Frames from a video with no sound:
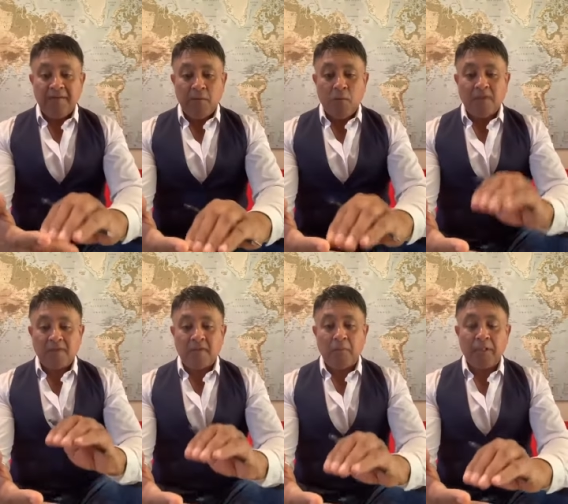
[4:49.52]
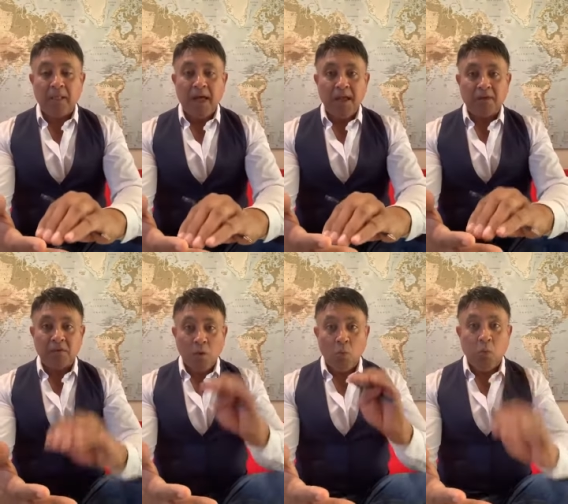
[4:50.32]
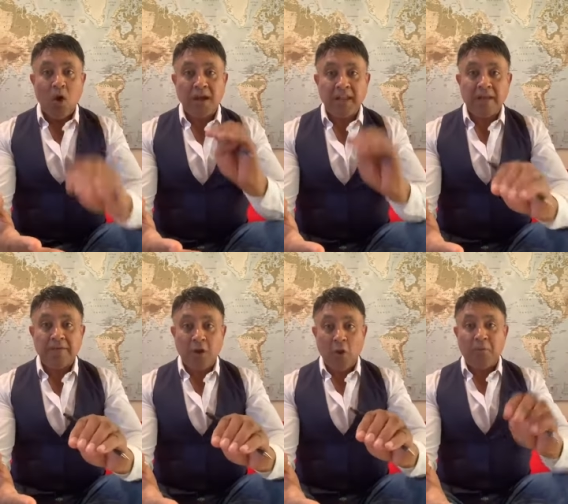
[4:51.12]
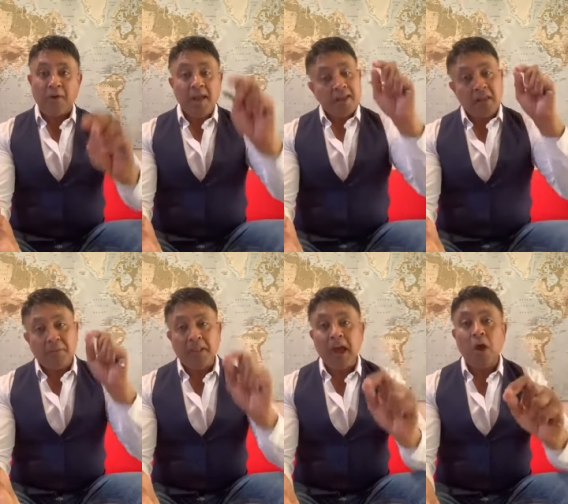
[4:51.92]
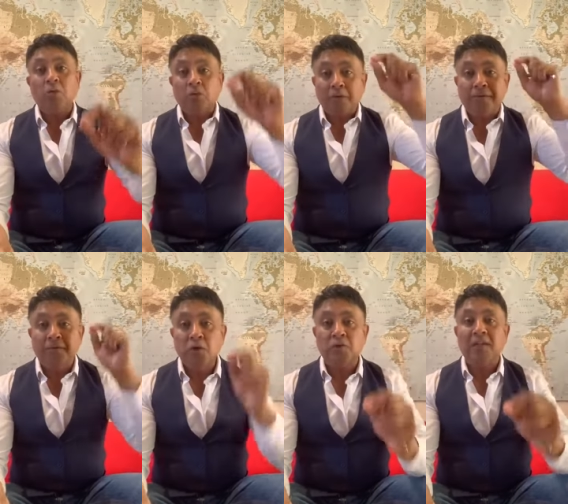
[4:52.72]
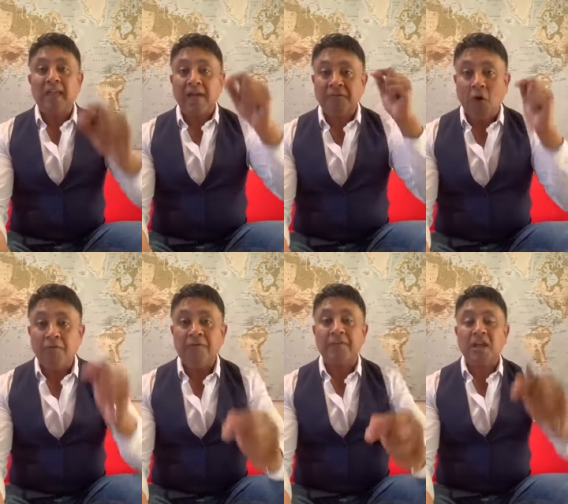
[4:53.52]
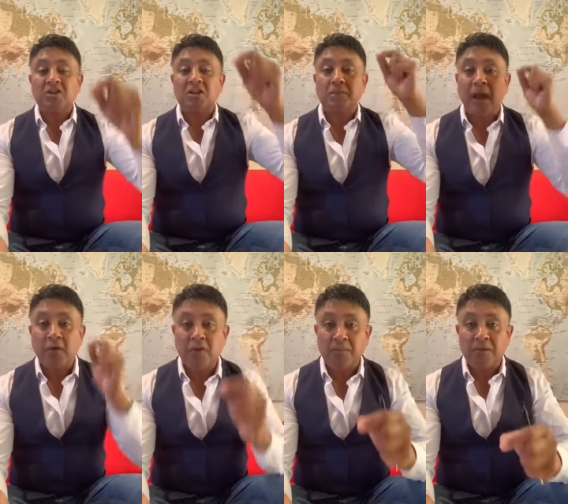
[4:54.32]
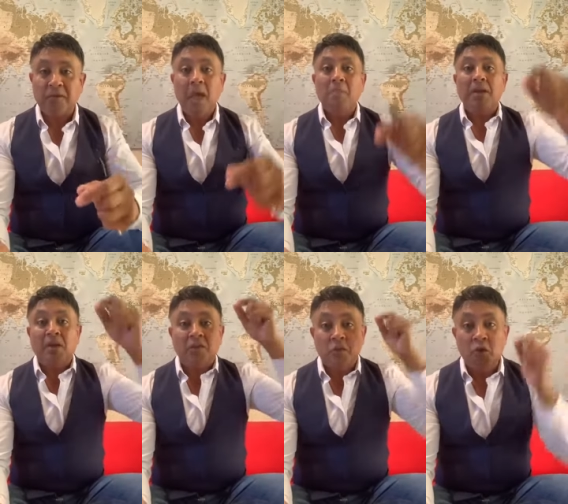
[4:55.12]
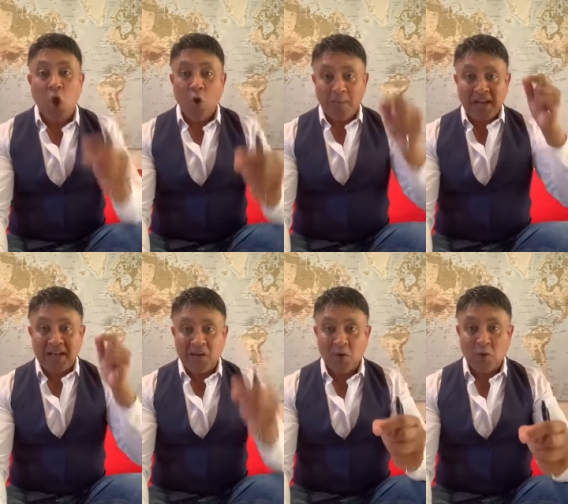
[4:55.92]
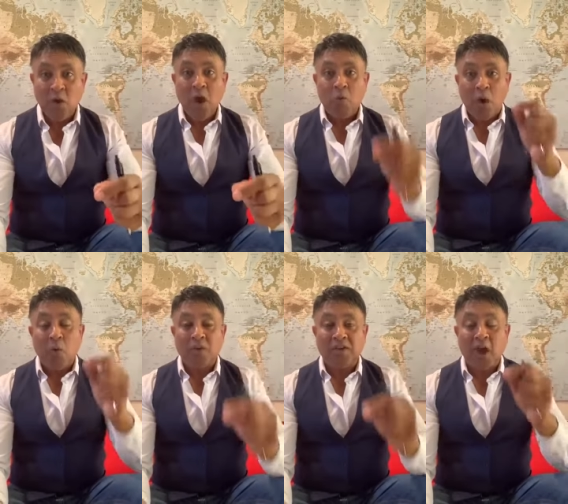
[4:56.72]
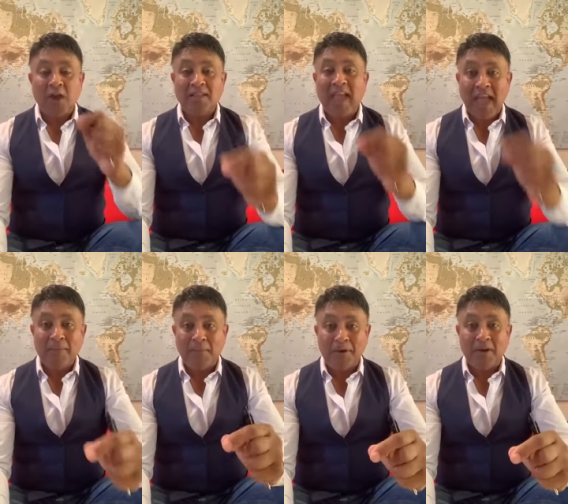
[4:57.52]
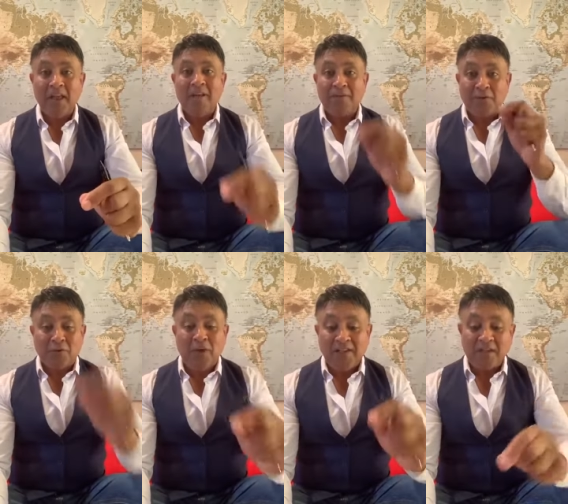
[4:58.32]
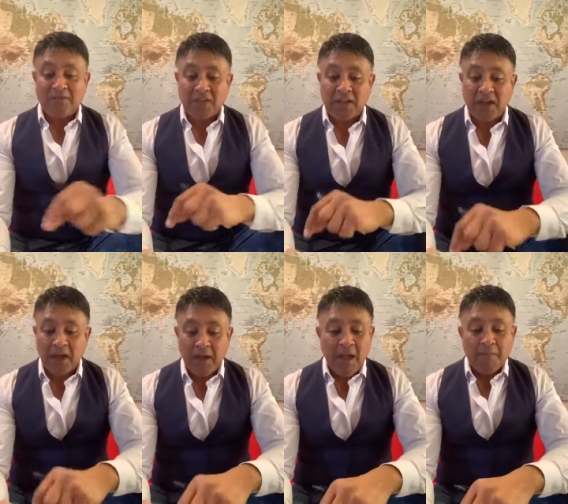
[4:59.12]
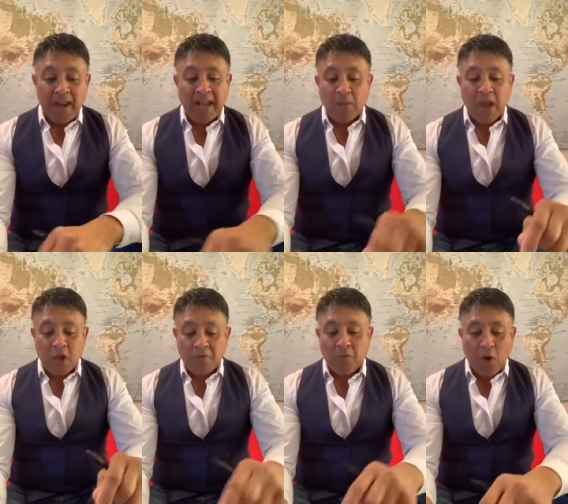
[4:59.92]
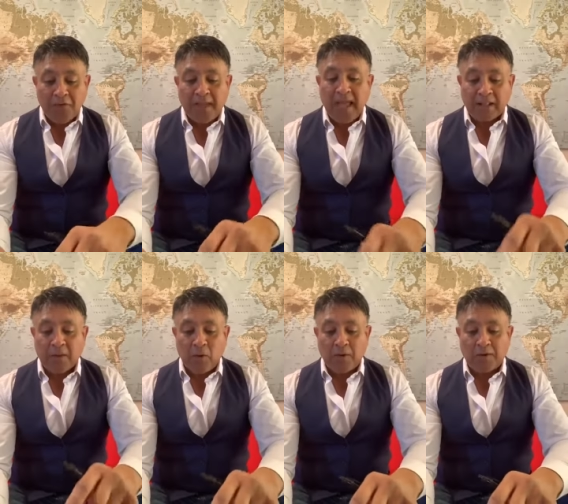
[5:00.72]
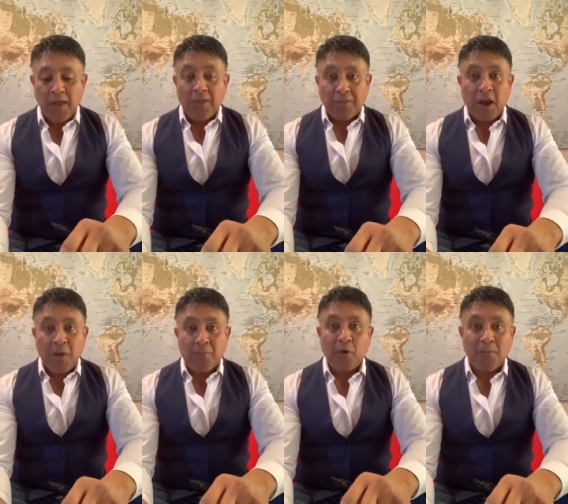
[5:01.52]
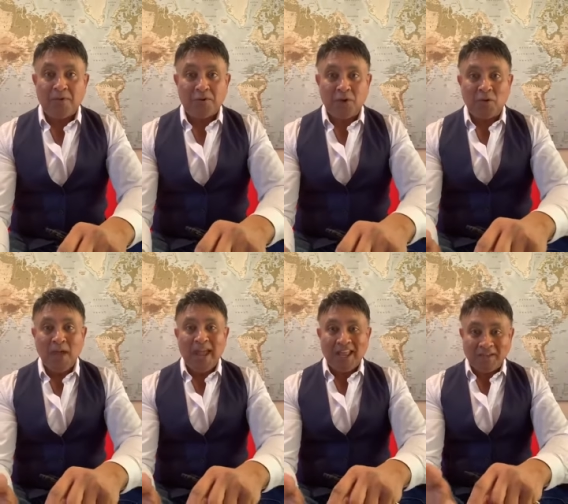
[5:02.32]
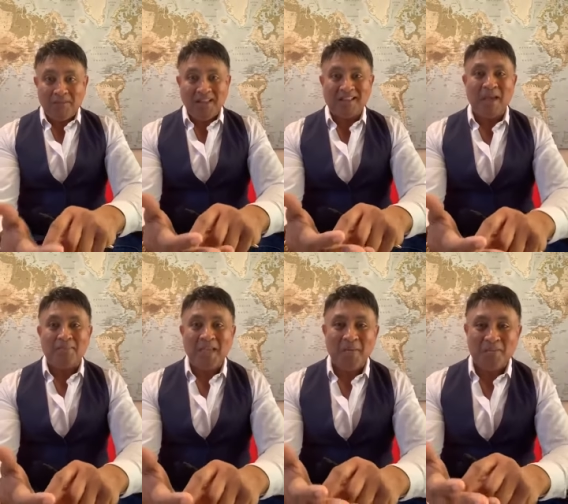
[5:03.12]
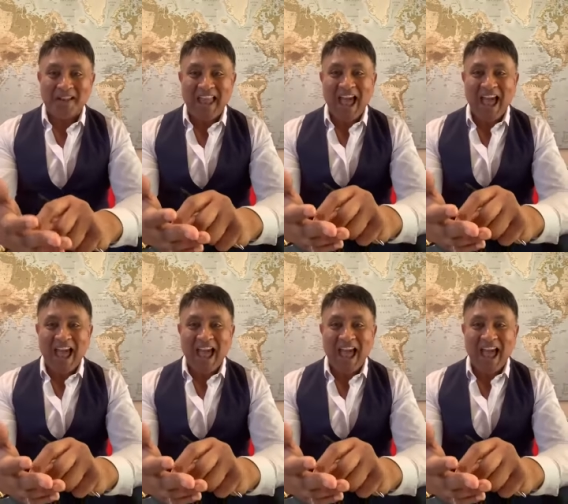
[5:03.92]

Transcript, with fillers: even when suppliers weren't even open. Suppliers were refusing to have conversations about Christmas because nobody knew what was going to happen for the rest of the year. But anyway, you've got the catalogues that I promised you it's mid September